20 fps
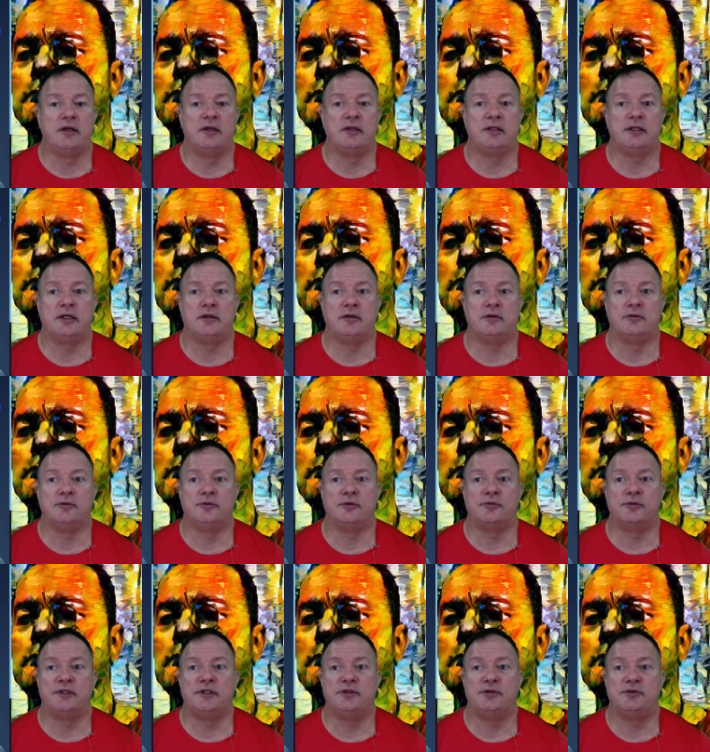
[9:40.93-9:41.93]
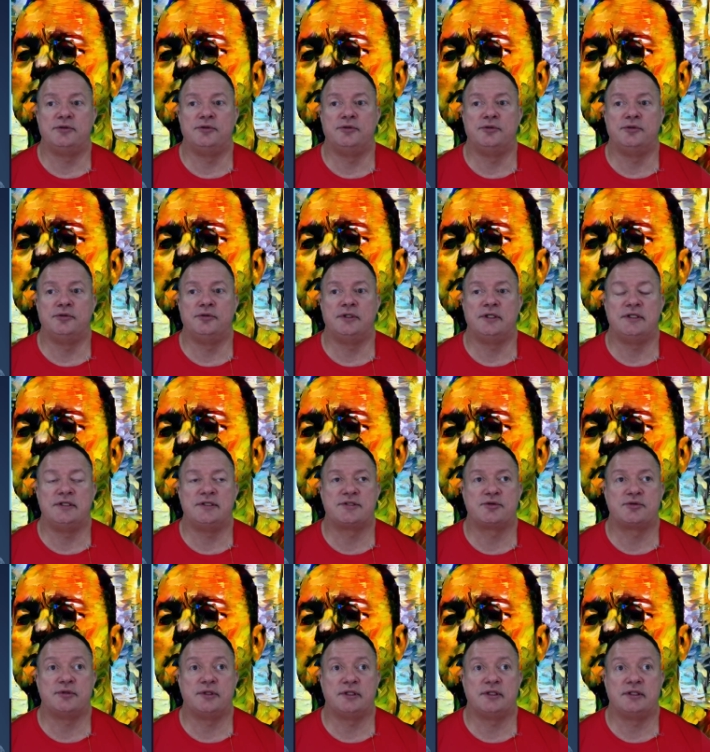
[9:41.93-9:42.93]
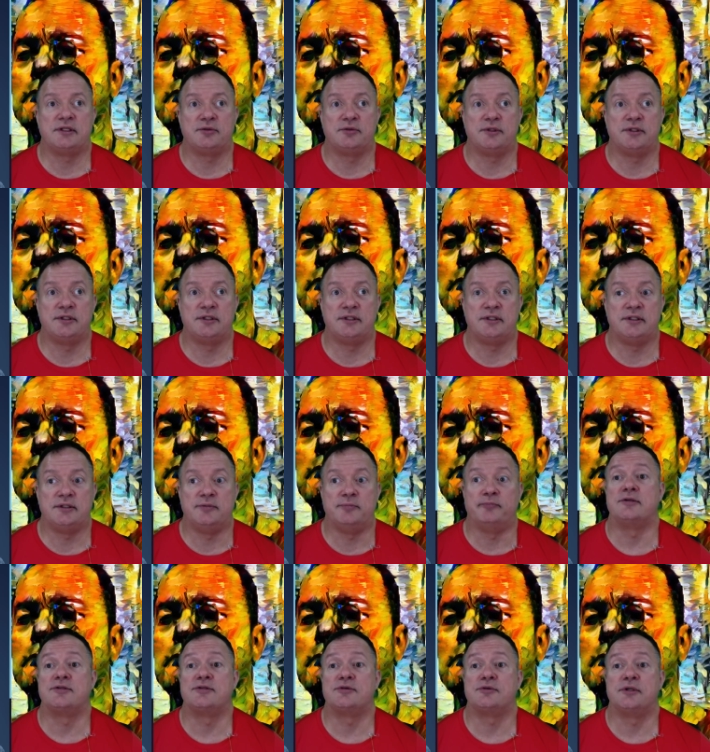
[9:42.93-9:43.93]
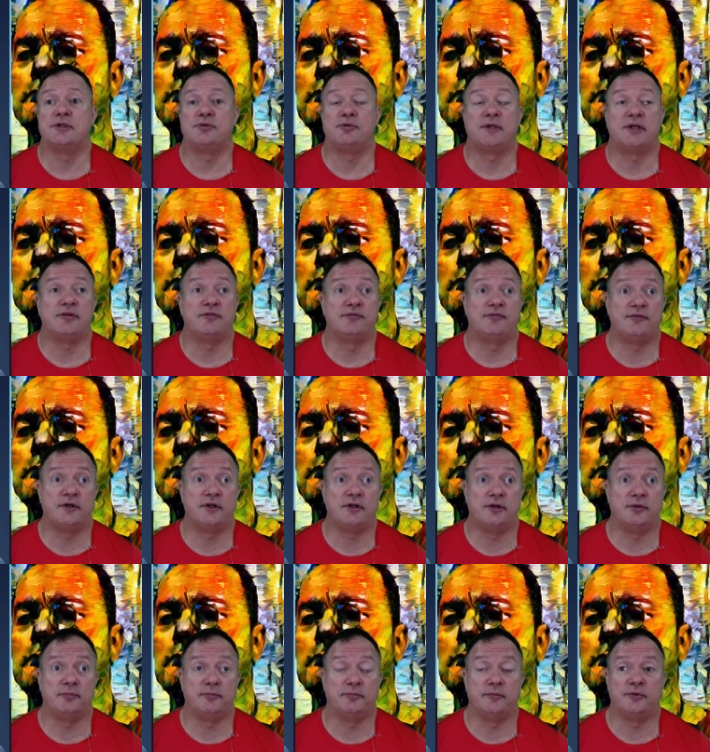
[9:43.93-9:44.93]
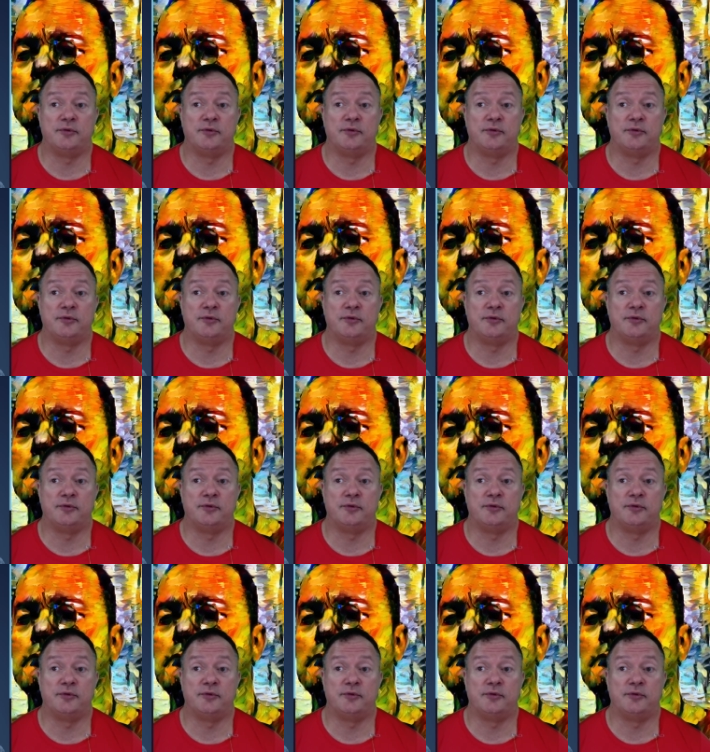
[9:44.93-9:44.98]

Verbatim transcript: Now, what we need to do is create liquidity so that we can farm,